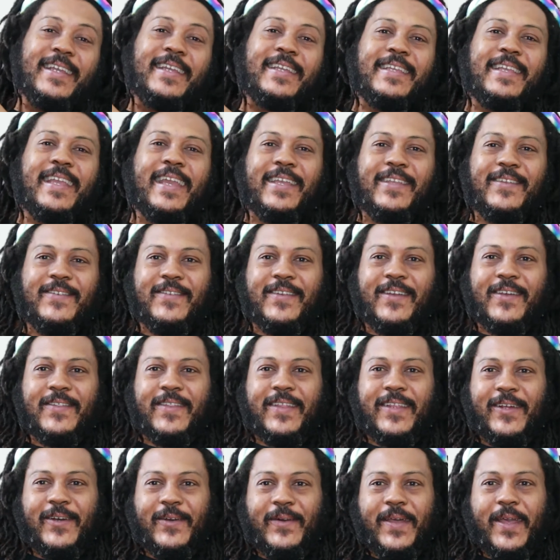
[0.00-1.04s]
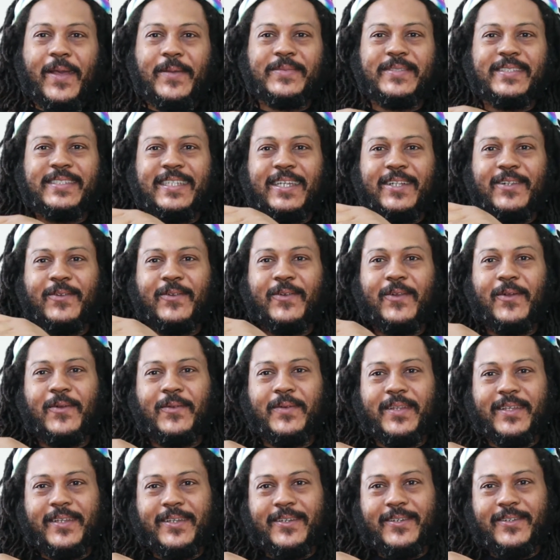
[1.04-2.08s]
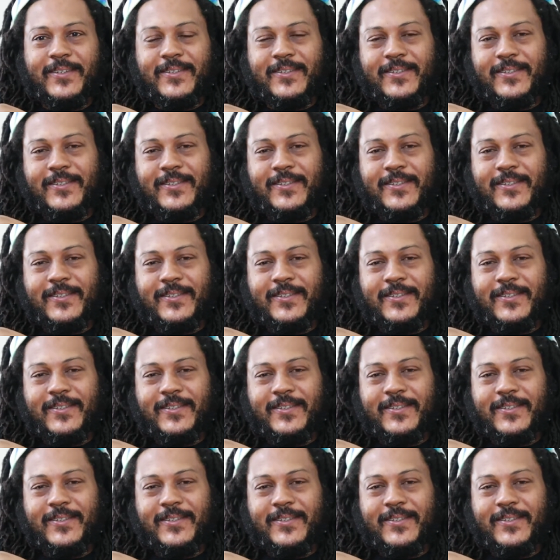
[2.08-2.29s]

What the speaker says: Yeah, you know that whole helps the channel grow deal.